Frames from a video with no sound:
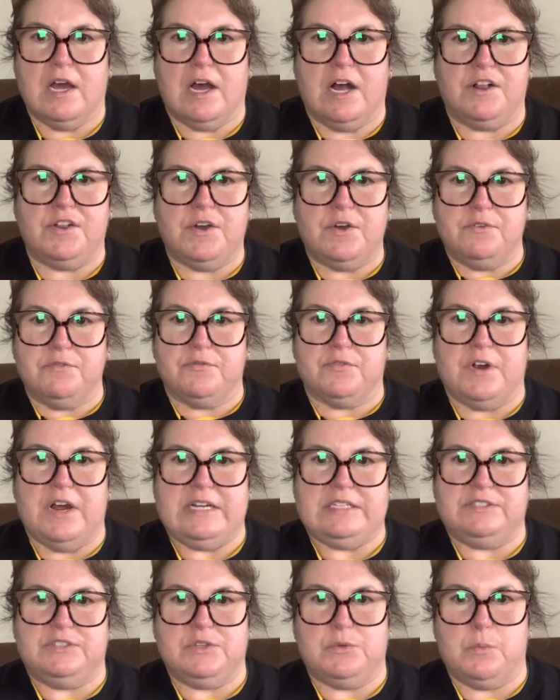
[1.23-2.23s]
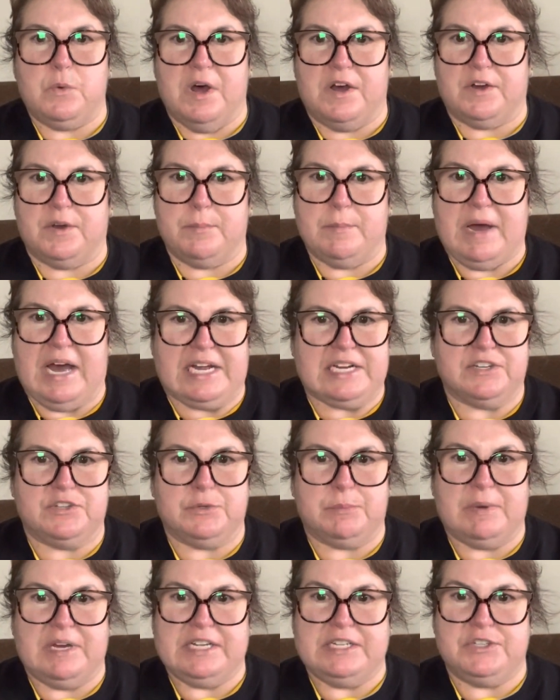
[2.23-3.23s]
Hello friends and welcome back
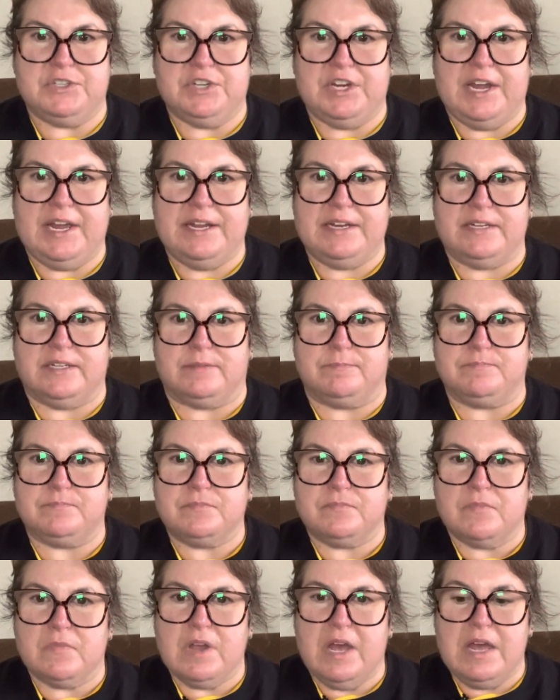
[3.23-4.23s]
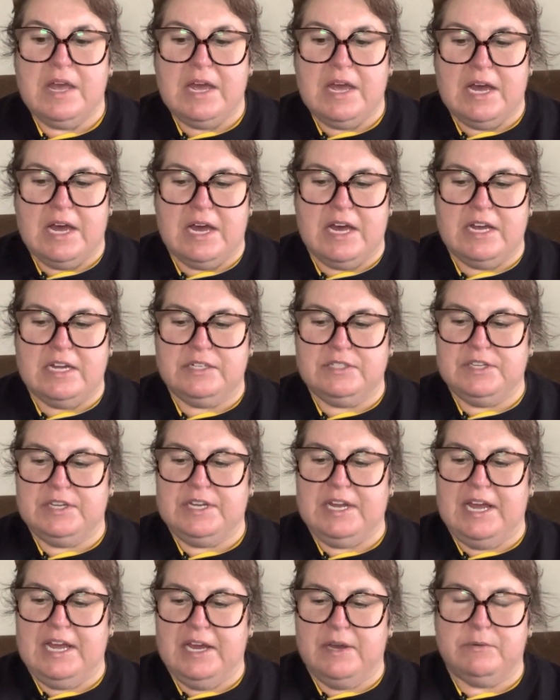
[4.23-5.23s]
to my channel. Uh,
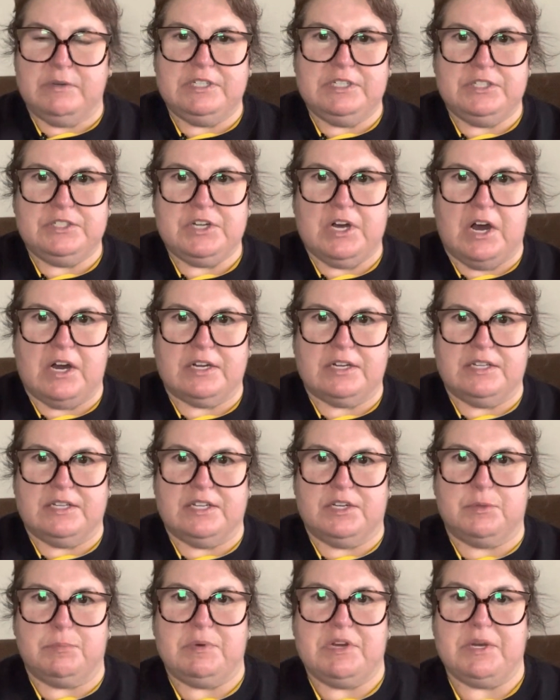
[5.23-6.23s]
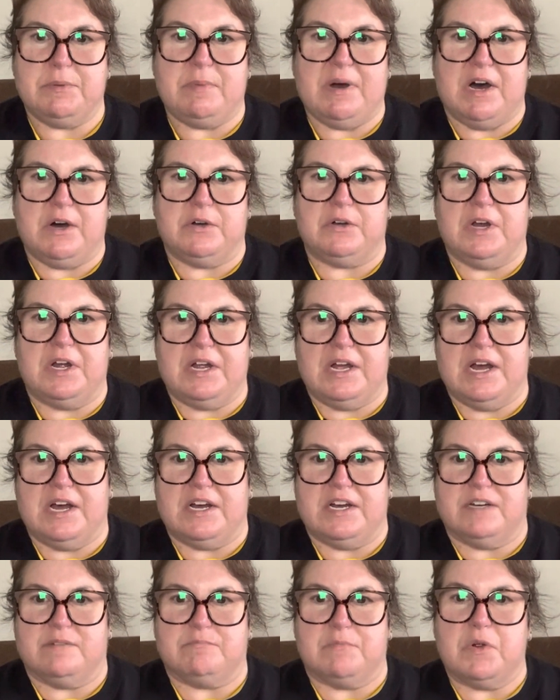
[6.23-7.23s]
today I want to talk a little bit about
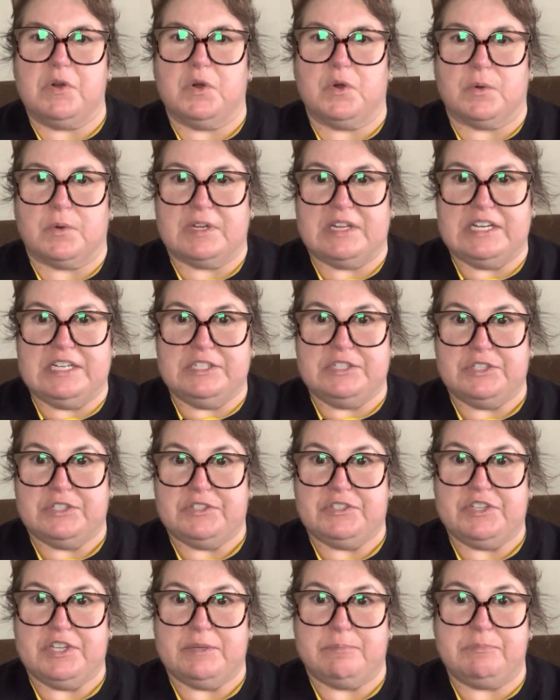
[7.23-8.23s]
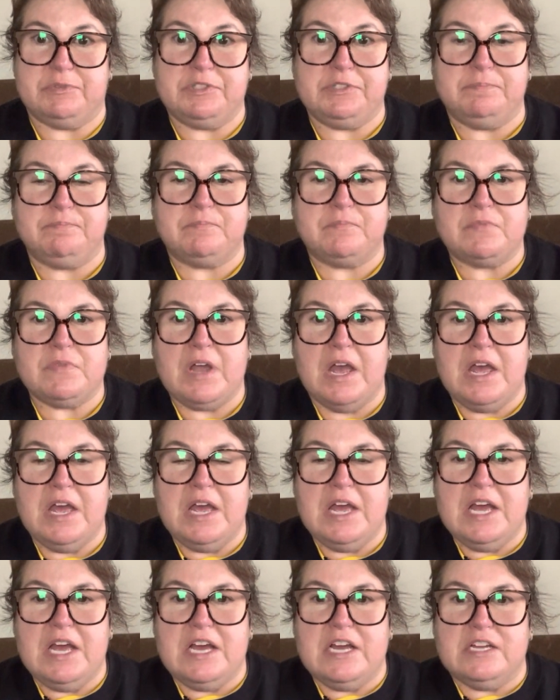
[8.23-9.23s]
um, relationships.
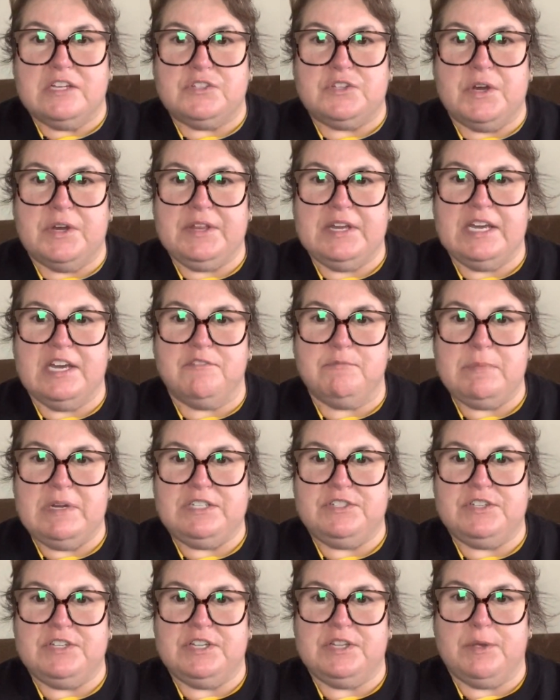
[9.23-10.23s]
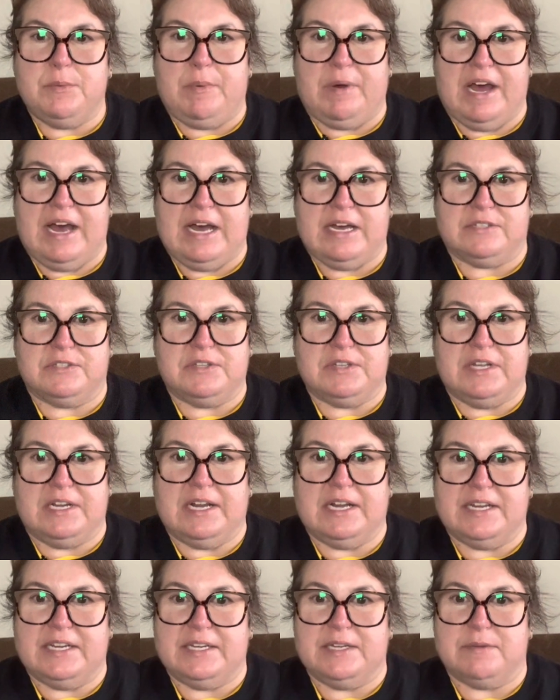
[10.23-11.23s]
So I think I've mentioned in the past that
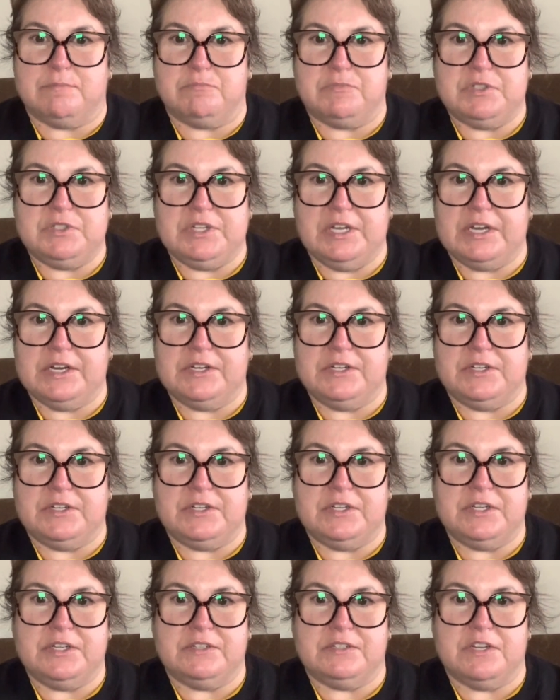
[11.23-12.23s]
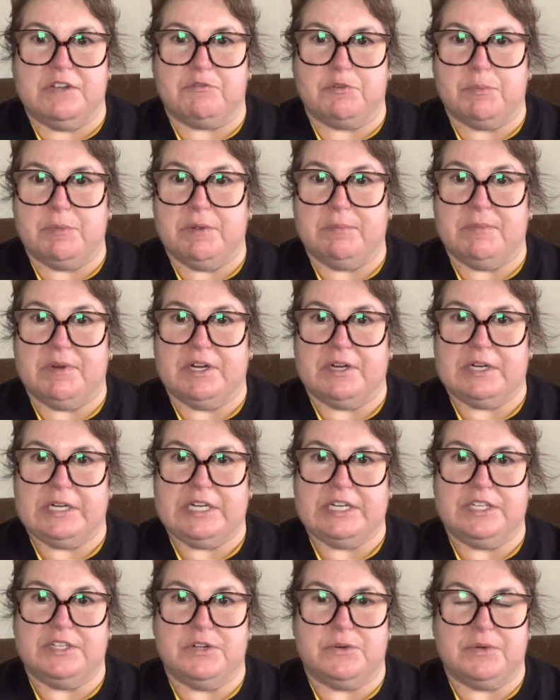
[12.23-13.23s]
I am single, never been
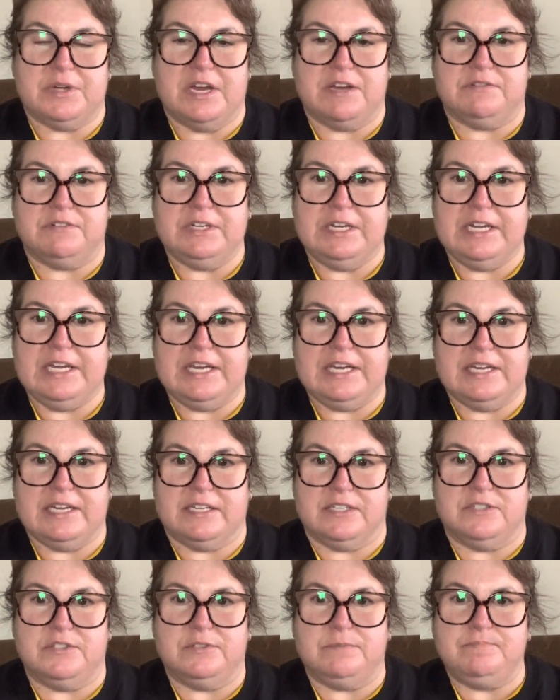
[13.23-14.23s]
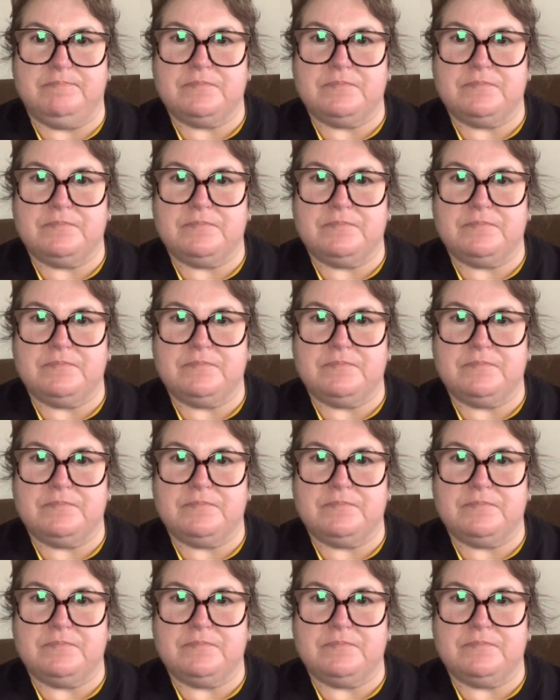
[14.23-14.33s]
married, don't have any kids.